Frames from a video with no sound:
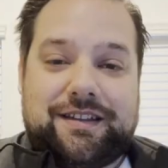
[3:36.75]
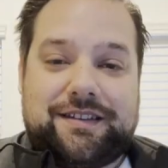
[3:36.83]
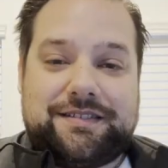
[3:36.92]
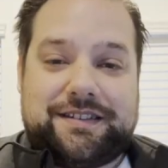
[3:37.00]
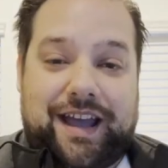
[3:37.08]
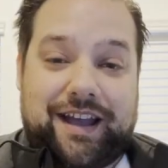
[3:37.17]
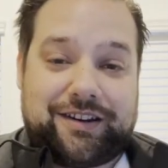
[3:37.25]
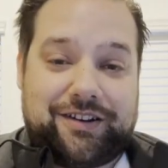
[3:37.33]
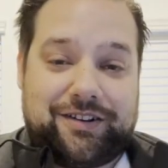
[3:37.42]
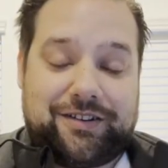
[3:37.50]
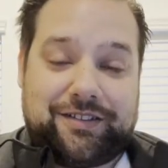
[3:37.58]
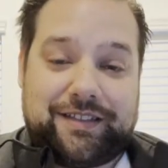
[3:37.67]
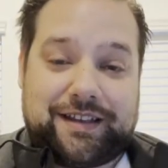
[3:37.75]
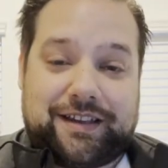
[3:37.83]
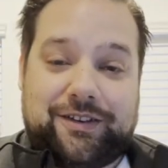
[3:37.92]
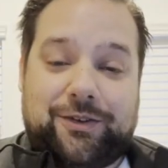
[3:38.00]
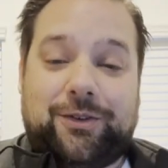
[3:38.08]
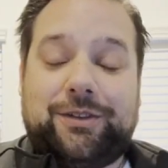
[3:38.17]
dagger that
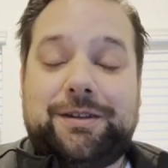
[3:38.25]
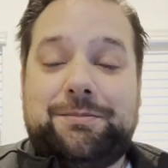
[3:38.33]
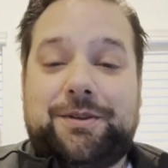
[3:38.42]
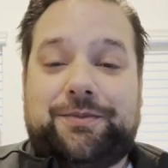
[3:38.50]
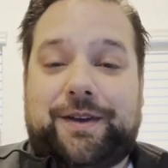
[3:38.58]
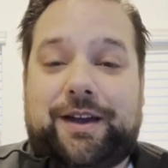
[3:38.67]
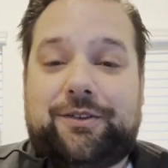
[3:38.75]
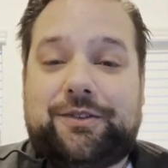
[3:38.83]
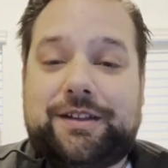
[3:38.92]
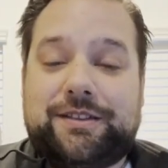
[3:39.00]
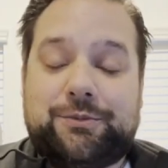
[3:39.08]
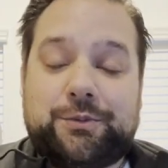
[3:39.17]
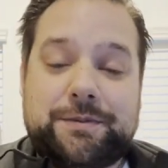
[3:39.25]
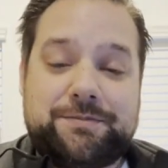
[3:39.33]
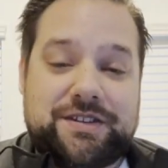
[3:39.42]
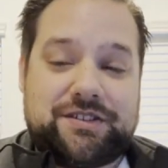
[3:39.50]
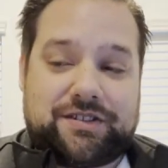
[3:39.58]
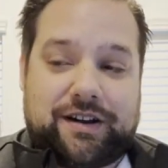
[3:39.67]
can only be found in the
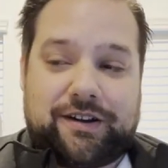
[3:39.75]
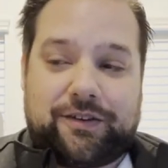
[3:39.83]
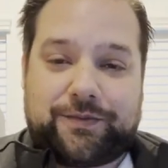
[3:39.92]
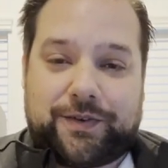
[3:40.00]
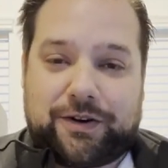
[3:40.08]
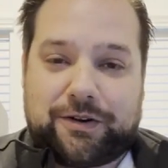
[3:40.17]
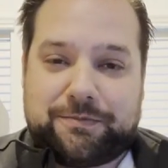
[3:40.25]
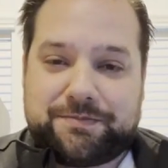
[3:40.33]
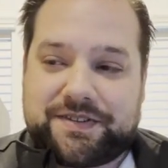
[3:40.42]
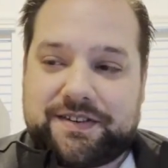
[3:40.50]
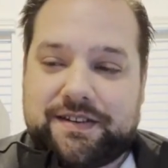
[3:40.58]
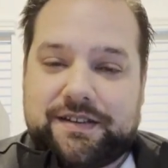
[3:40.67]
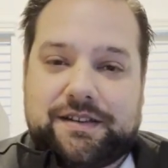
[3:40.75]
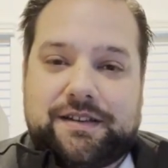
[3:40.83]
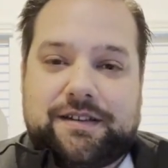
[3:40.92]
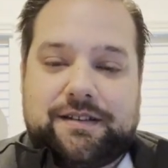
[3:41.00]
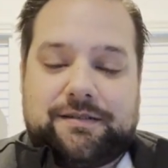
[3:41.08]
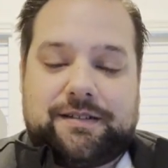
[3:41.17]
Whimsyshire farms,
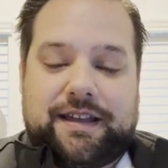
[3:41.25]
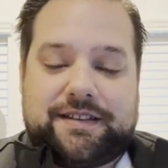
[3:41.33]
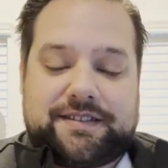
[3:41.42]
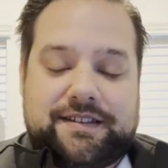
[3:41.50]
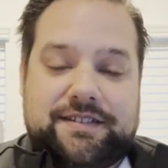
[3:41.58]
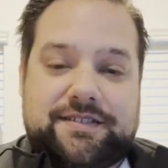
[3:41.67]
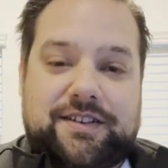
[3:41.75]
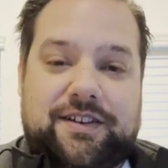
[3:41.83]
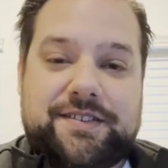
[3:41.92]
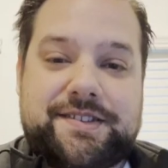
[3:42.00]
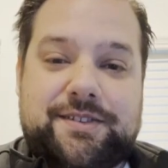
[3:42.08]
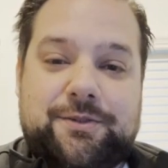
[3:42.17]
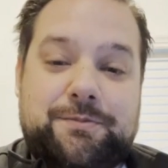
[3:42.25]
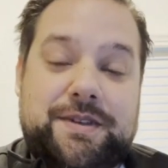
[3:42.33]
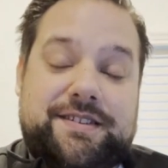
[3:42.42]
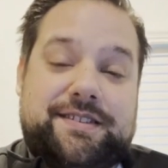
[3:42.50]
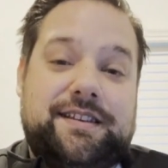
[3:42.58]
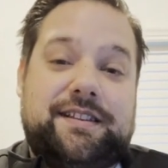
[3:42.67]
as it is also
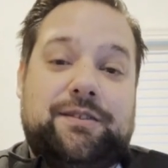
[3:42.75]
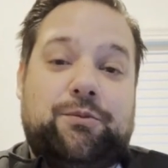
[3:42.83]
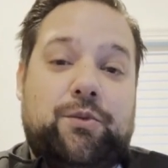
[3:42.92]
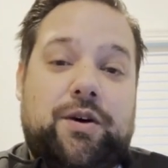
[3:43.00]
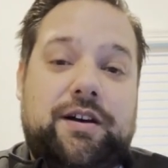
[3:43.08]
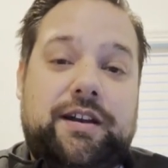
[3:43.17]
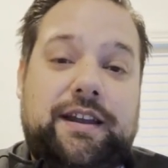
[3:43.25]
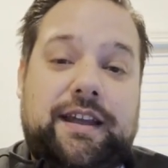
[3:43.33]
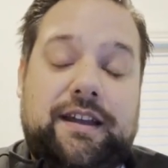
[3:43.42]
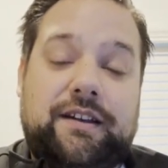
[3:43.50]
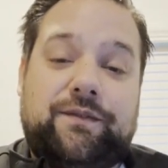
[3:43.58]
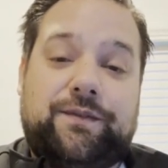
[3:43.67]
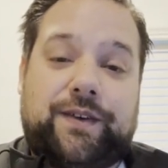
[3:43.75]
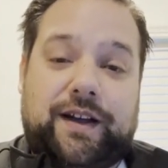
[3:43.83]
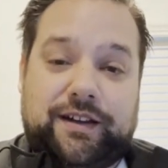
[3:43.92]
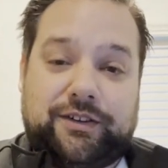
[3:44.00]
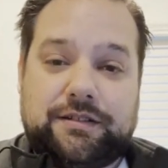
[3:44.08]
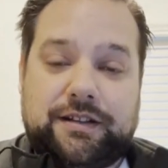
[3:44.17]
missing the one and
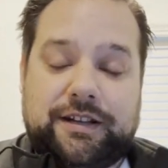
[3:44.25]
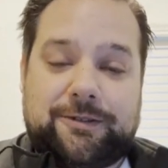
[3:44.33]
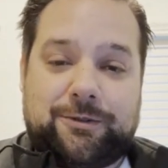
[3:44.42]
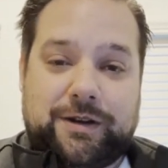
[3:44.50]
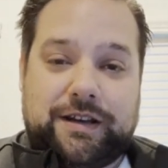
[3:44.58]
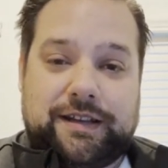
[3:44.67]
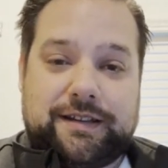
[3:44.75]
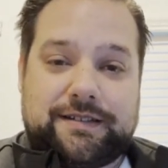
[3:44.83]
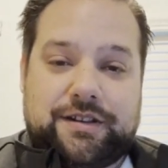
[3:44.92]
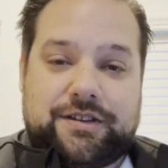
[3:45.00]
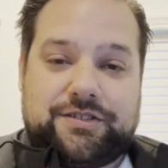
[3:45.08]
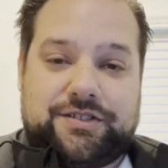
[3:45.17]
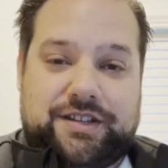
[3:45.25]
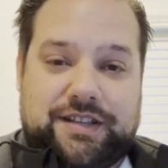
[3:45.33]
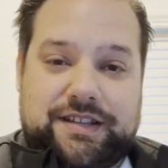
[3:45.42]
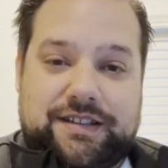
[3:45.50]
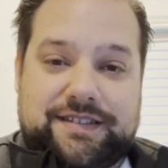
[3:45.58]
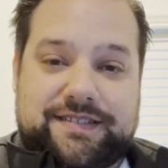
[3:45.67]
final ingredient:
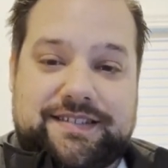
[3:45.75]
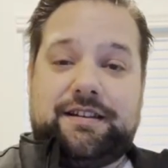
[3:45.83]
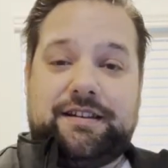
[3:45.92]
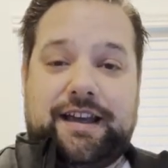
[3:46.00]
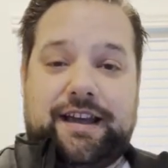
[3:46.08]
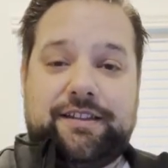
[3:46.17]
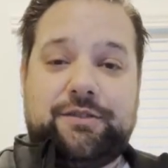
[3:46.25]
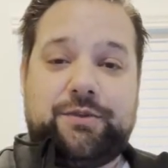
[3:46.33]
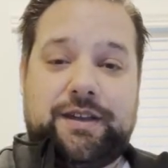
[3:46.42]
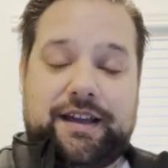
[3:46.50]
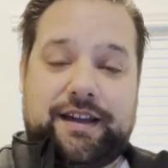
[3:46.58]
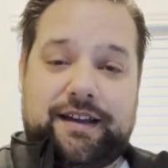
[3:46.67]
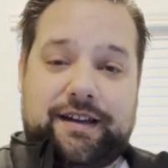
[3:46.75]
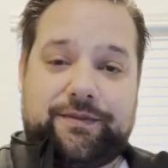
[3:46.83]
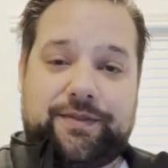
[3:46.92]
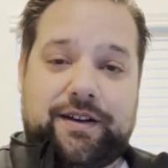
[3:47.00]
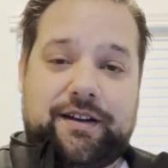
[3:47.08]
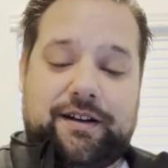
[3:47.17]
cheese. Now that we
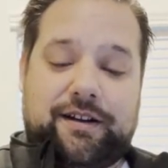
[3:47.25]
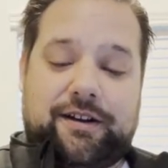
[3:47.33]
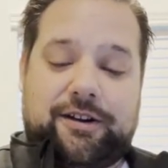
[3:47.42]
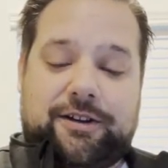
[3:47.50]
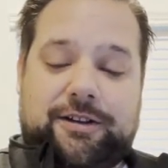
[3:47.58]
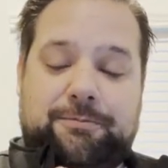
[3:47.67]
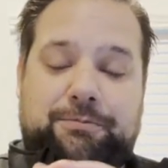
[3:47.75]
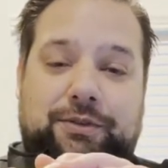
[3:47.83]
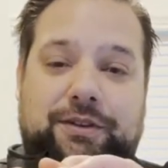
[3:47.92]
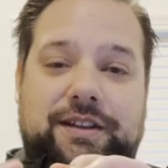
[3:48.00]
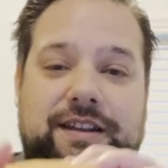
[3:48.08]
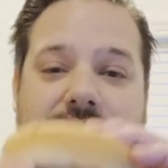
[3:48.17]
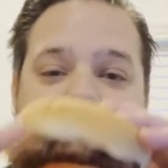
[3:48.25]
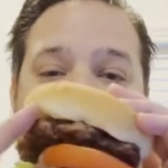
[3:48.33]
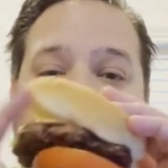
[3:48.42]
have our completed